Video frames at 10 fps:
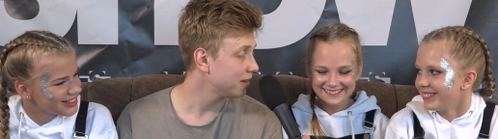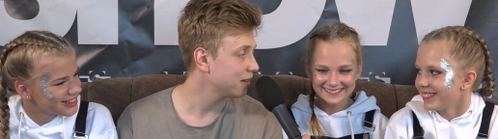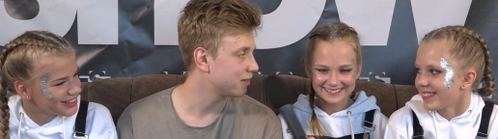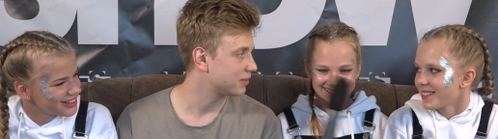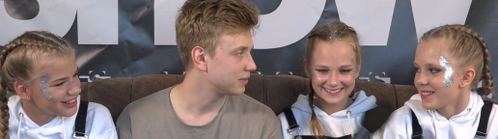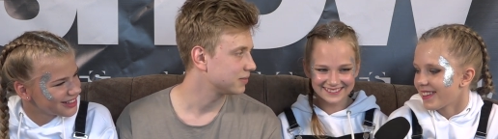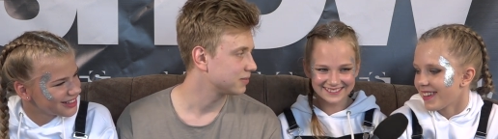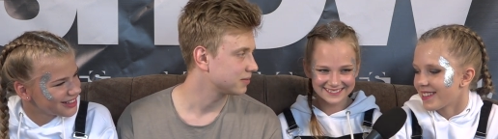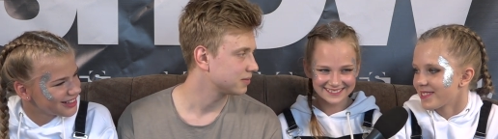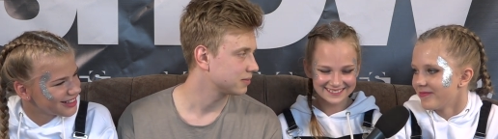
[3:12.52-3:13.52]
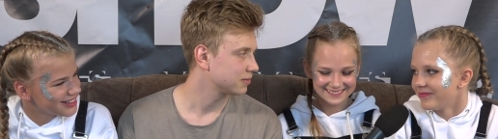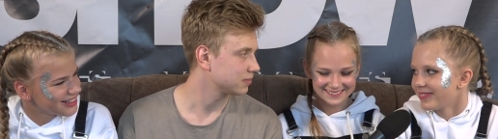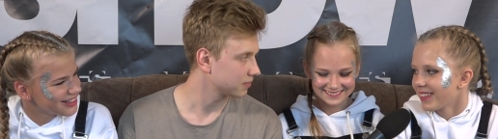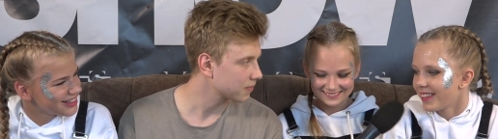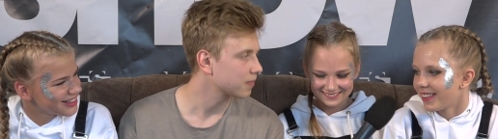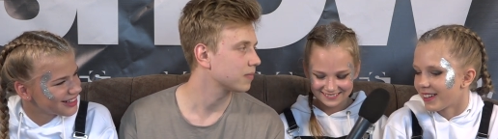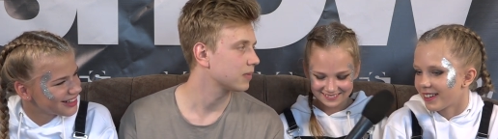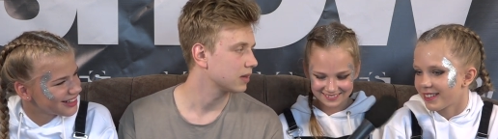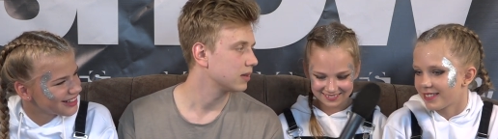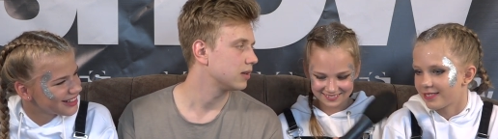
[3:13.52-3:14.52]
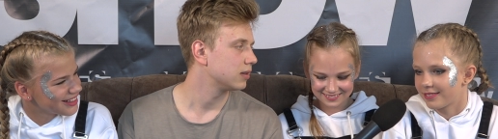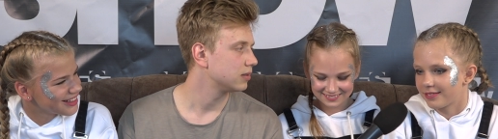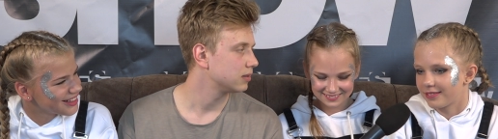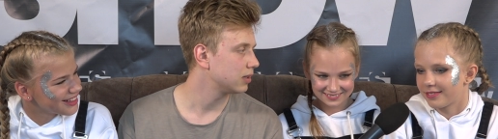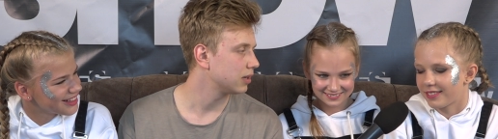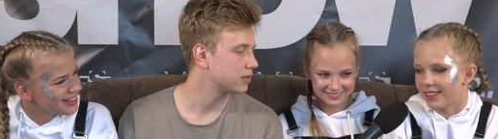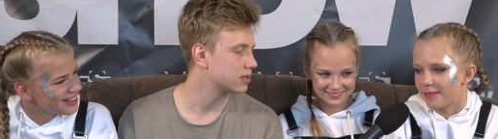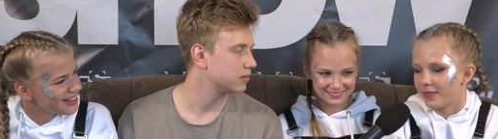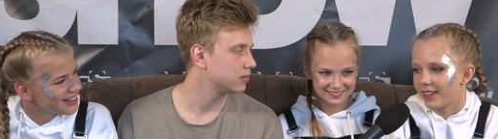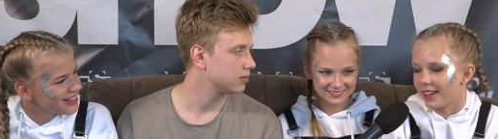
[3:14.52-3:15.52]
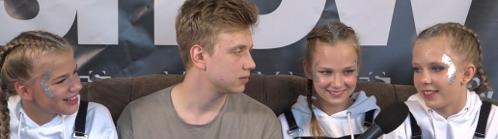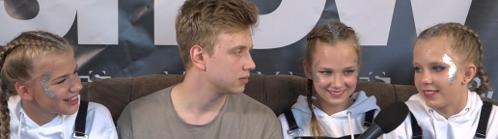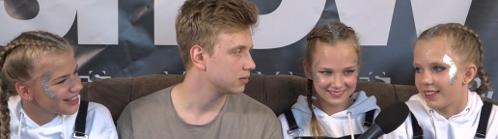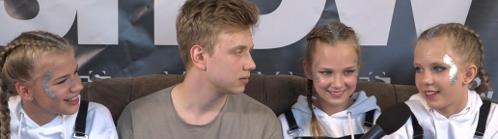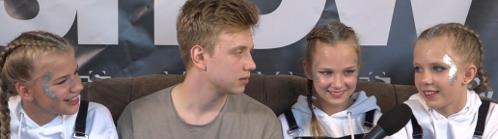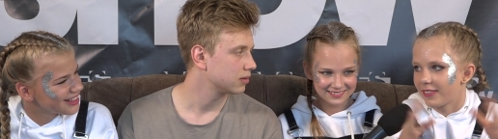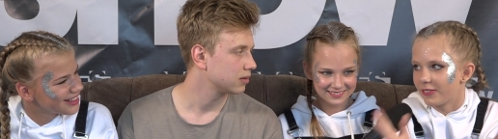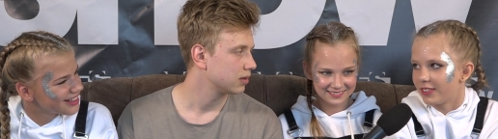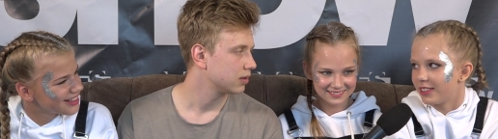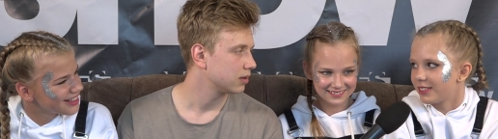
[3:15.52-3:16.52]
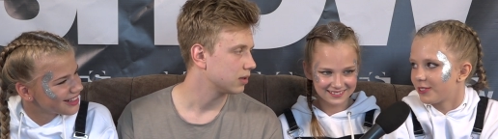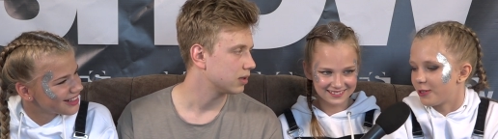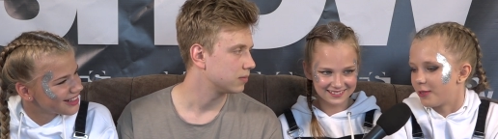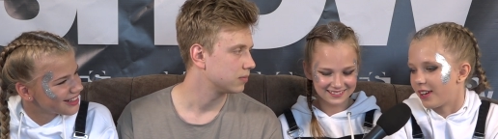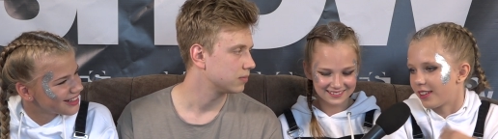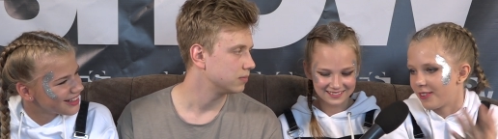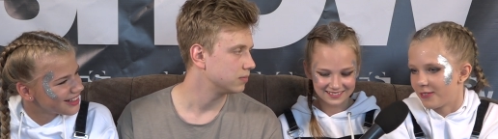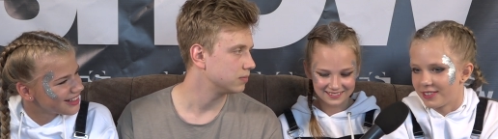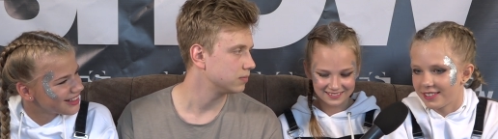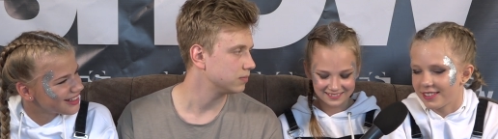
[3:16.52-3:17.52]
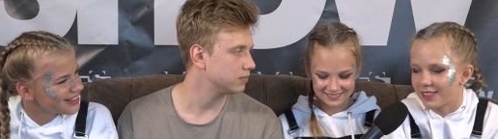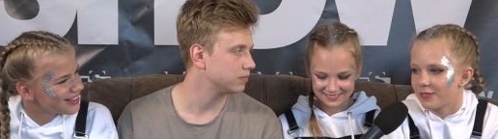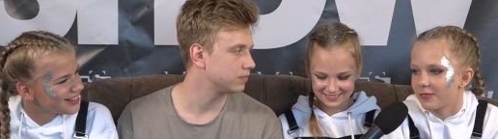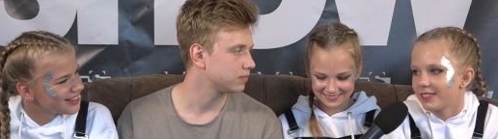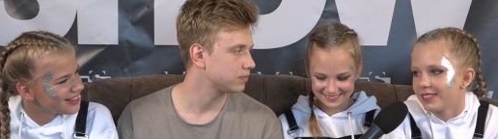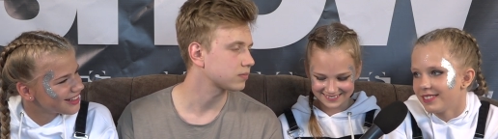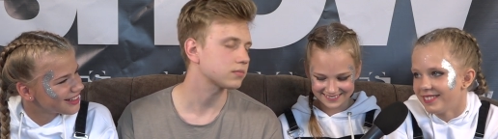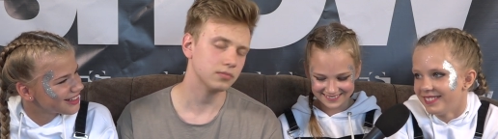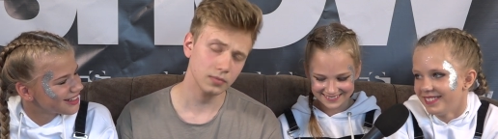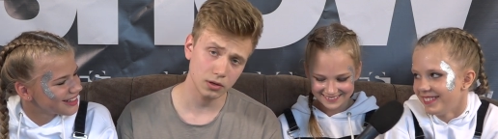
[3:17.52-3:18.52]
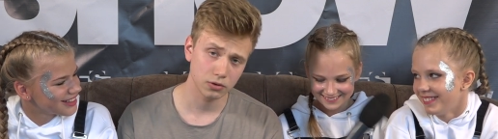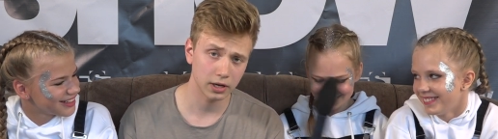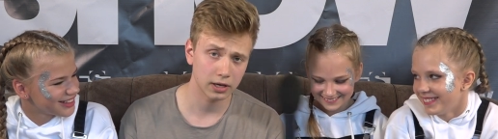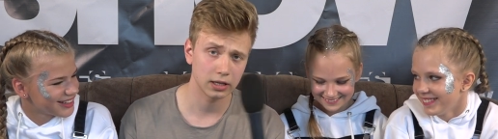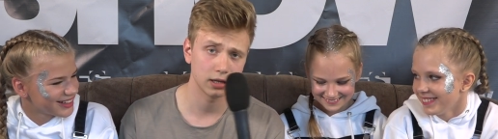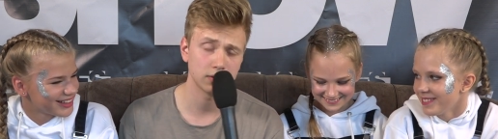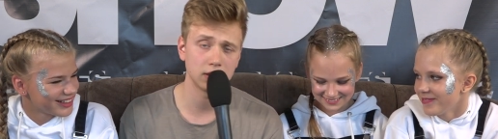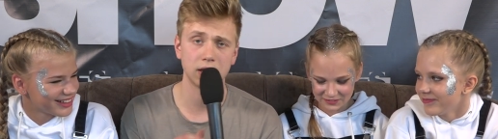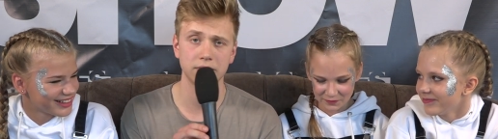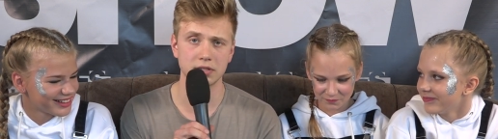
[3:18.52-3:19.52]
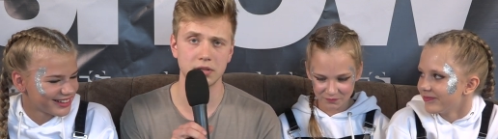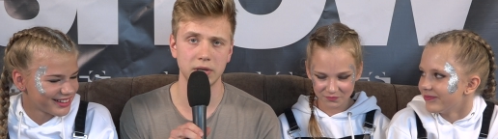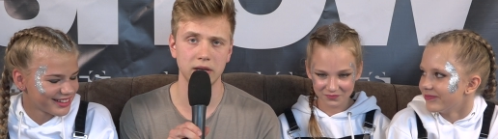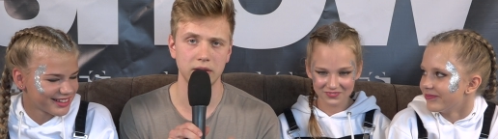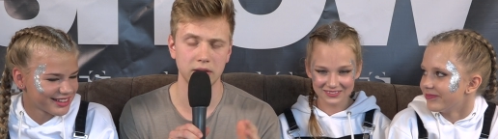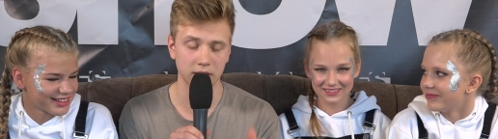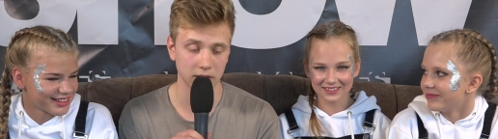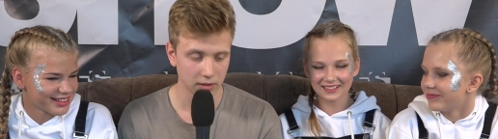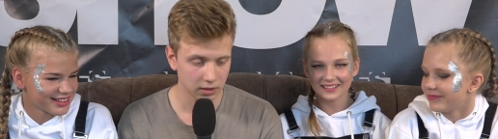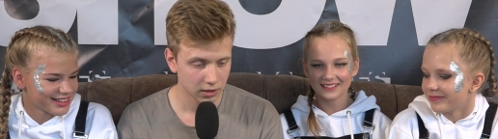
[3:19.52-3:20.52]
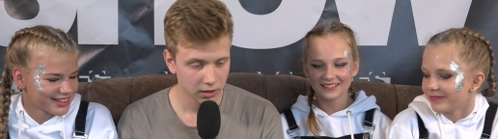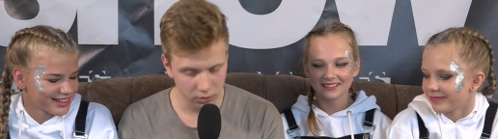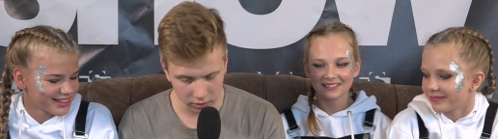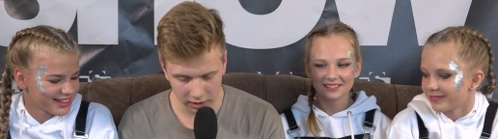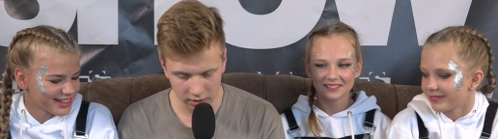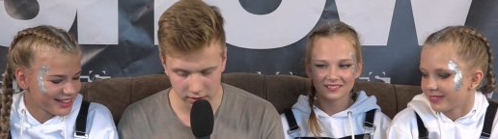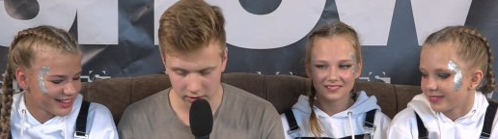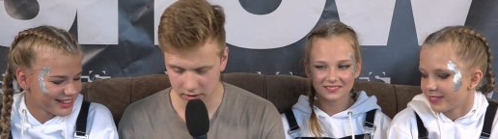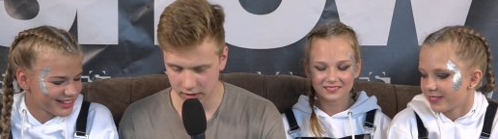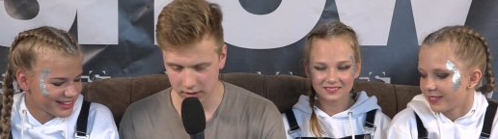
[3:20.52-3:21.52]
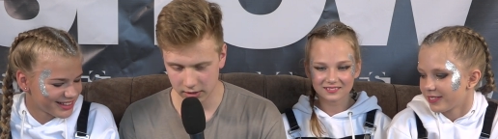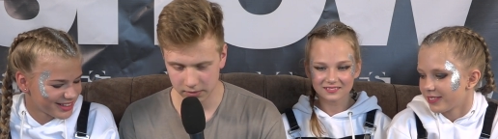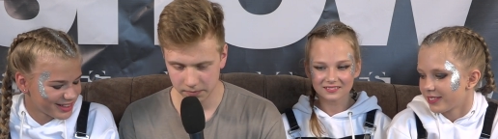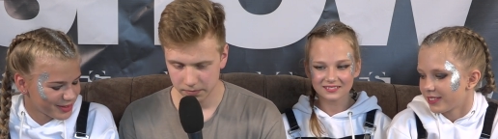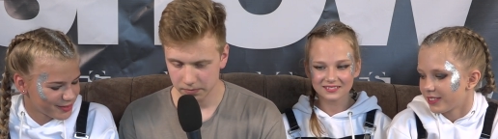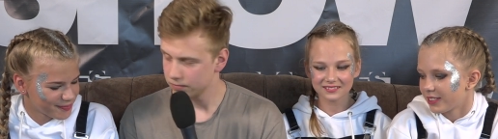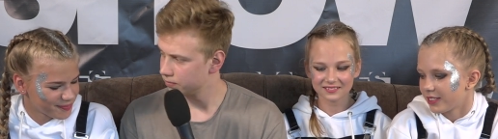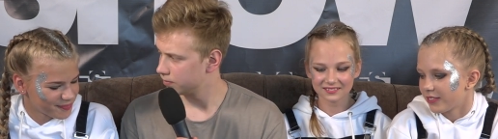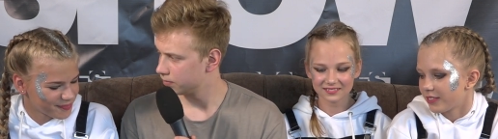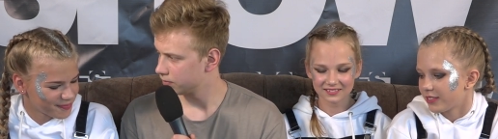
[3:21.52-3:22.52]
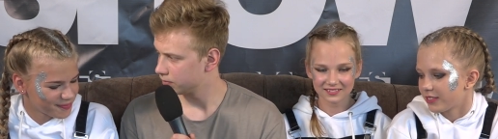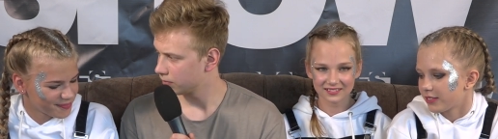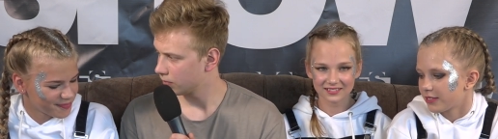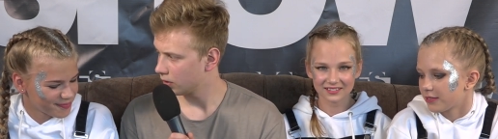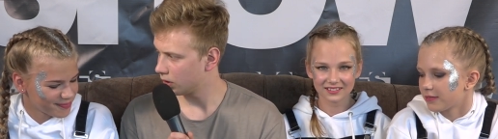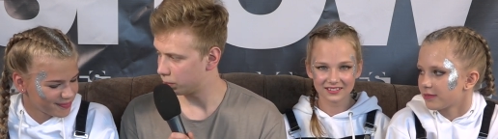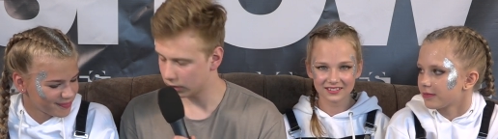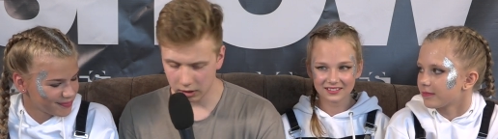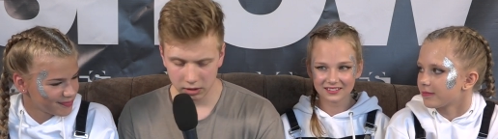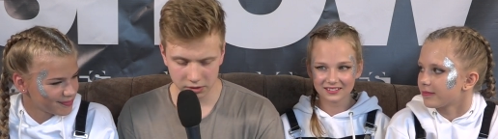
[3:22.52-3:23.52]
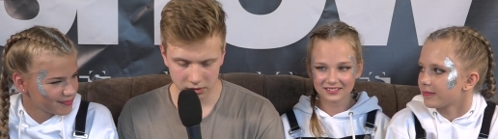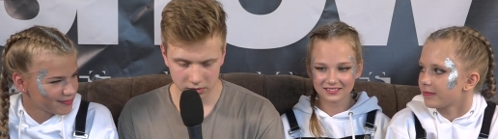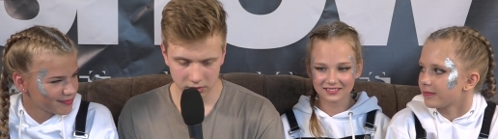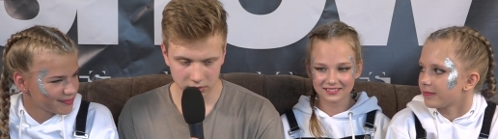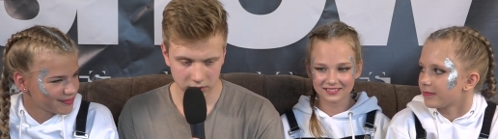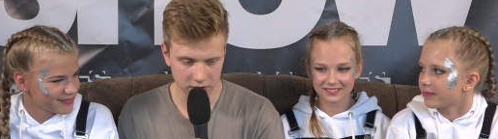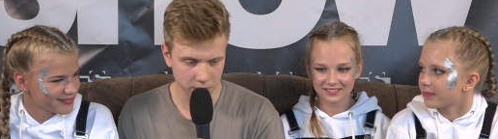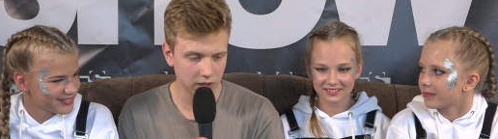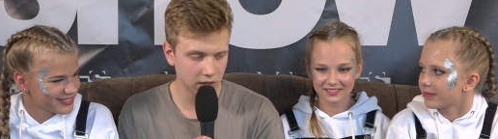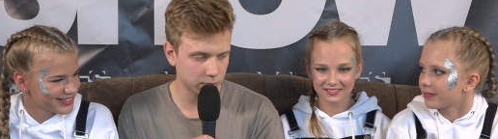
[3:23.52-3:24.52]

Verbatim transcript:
Speaker 1: love. Yeah, like love. clapping and like love and showing love and stuff
Speaker 2: okay, love is the main thing. Okay, girls. Uh, applause. Let's make